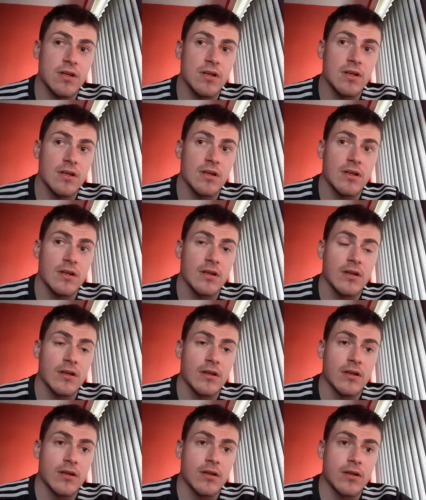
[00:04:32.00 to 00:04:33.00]

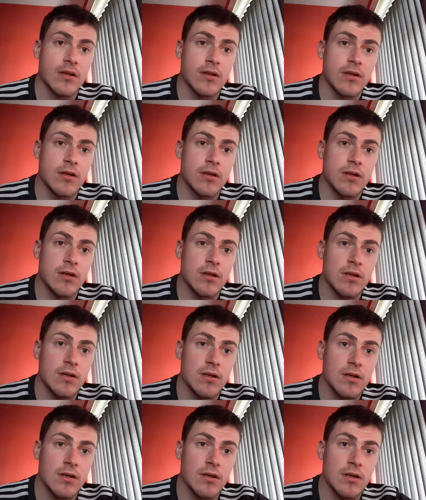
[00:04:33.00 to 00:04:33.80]
(silence)